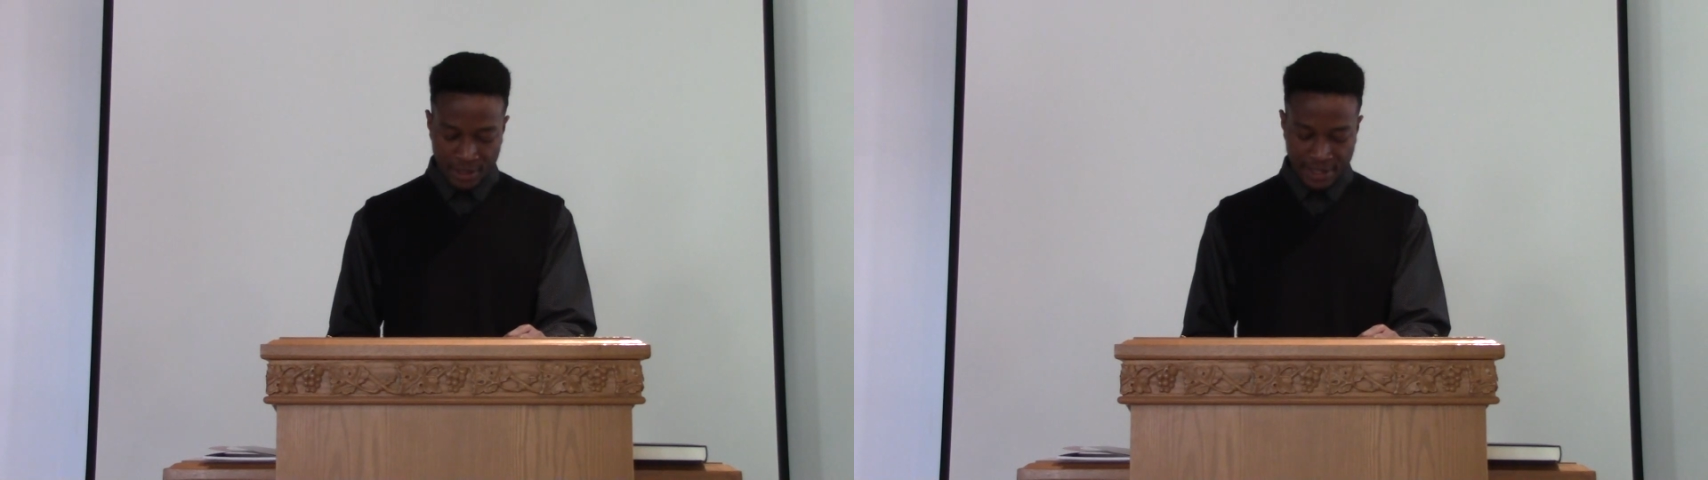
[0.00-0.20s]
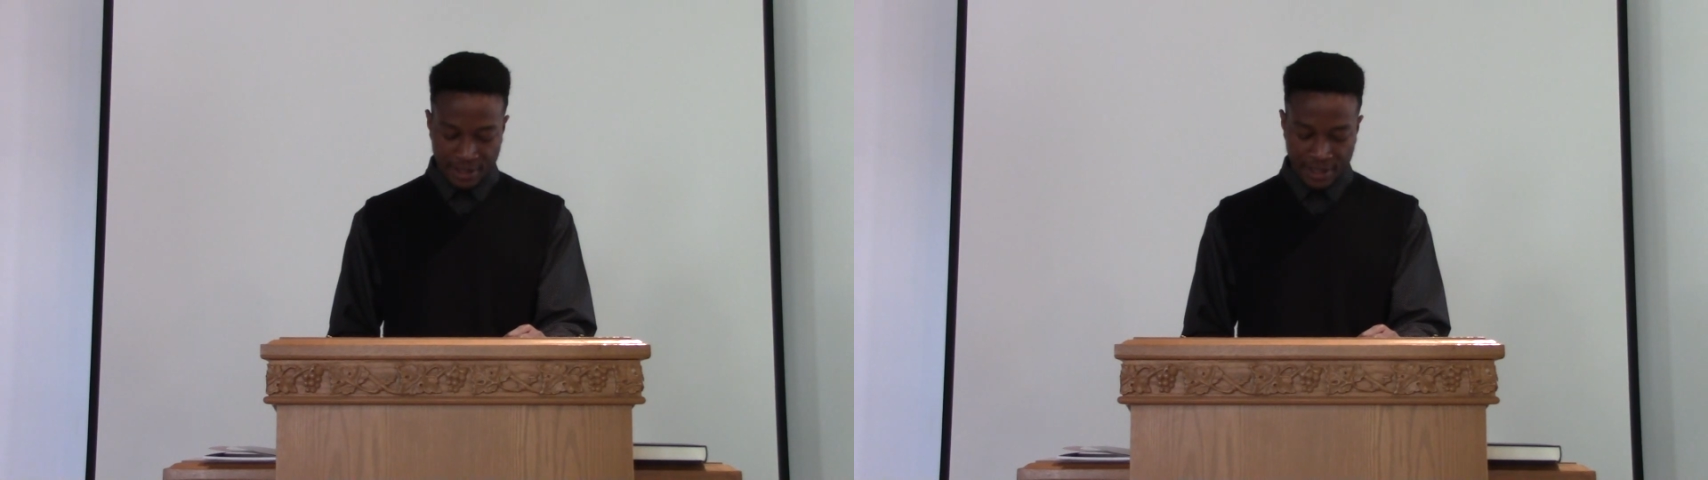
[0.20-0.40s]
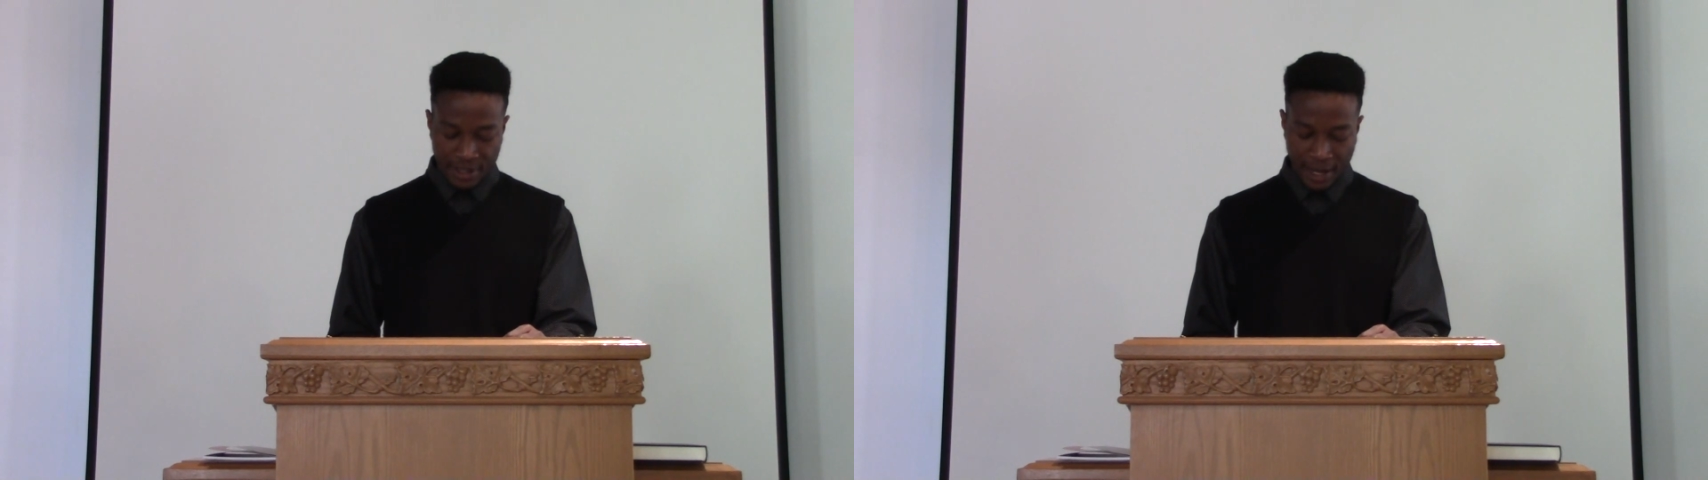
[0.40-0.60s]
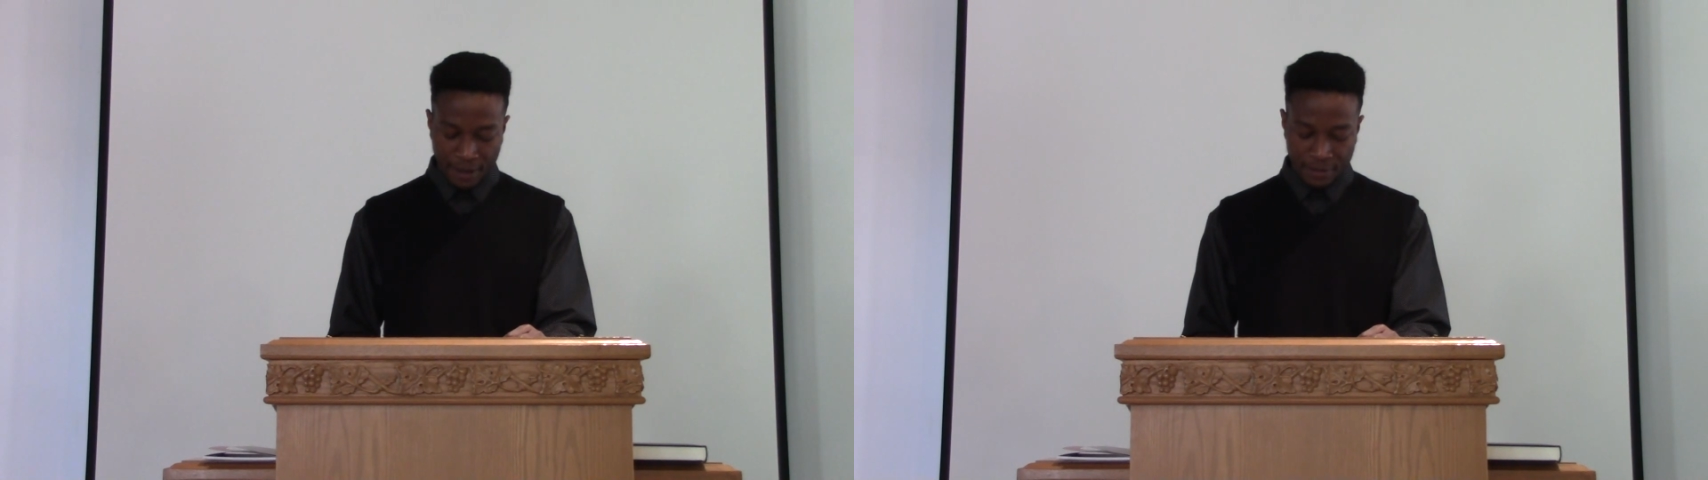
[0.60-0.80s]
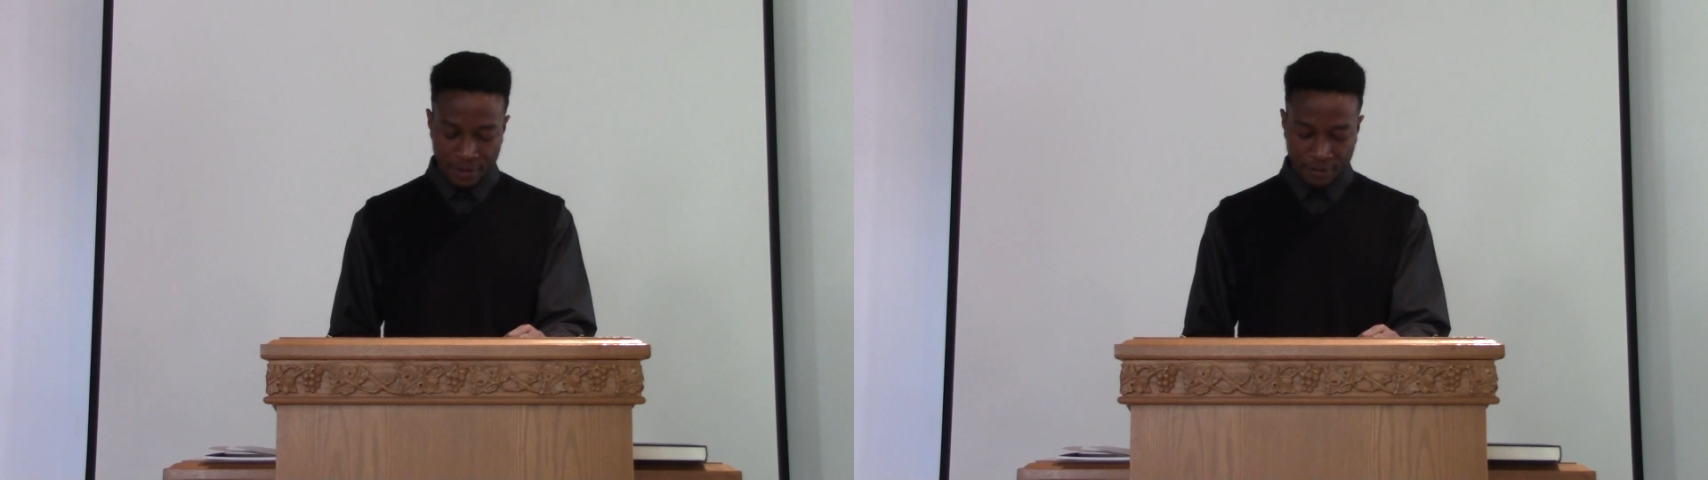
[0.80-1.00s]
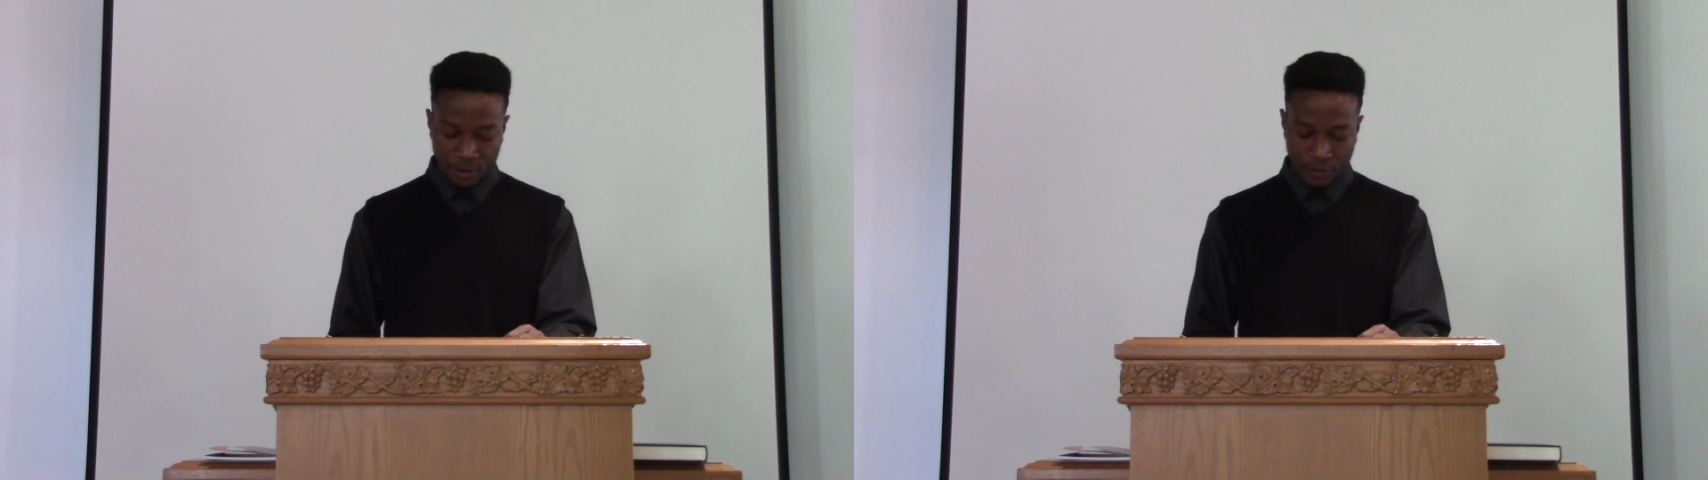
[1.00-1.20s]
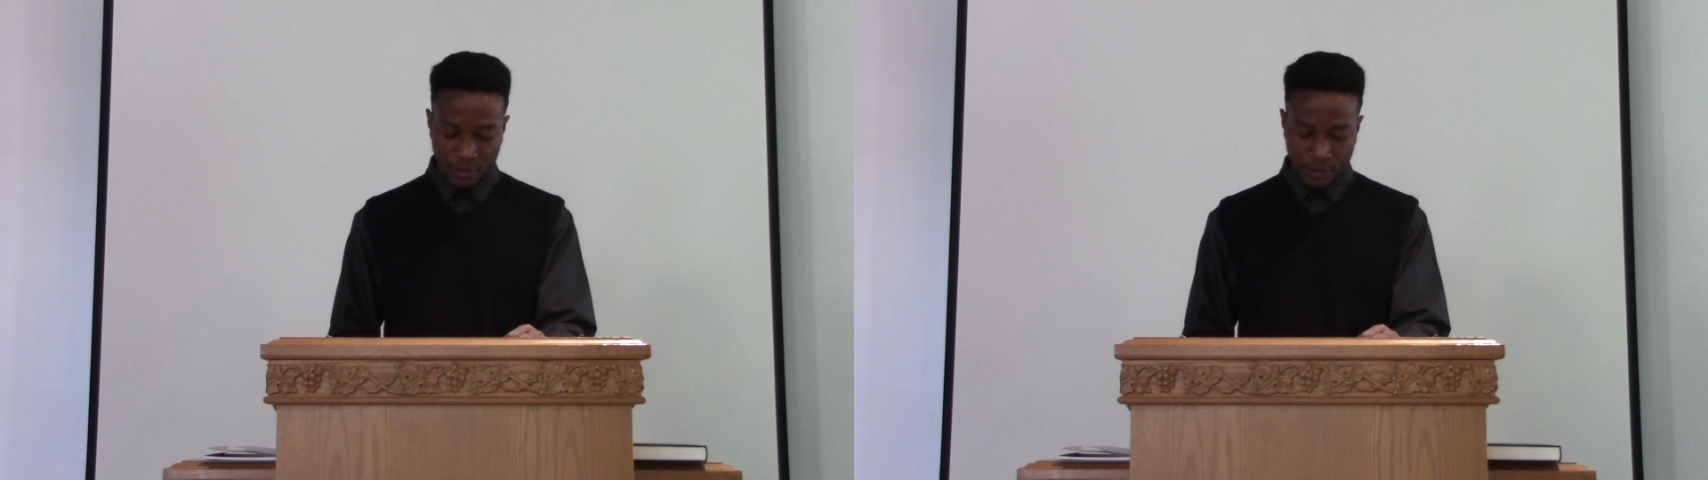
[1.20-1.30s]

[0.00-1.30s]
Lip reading: lest he have his fill of